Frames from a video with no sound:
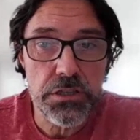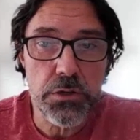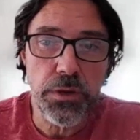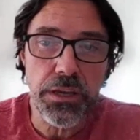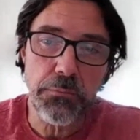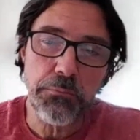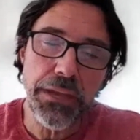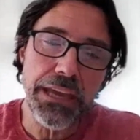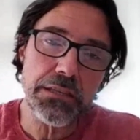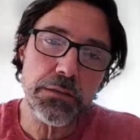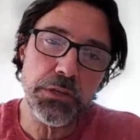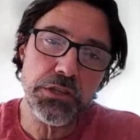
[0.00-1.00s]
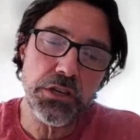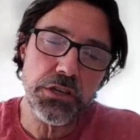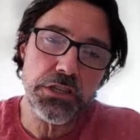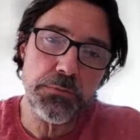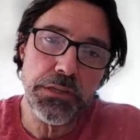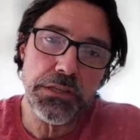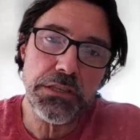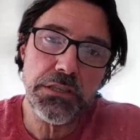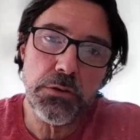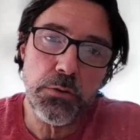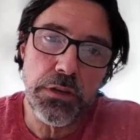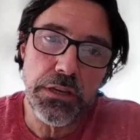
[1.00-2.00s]
So we can make some adjustments
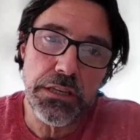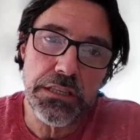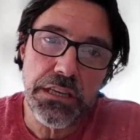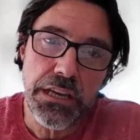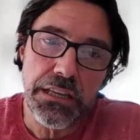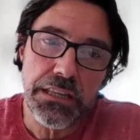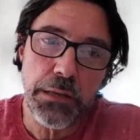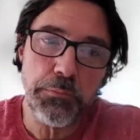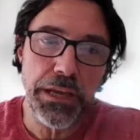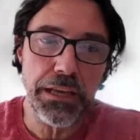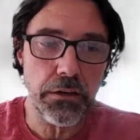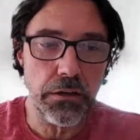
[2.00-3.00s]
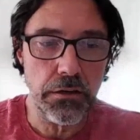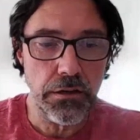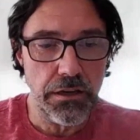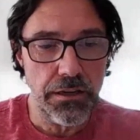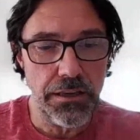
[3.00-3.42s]
to this depending on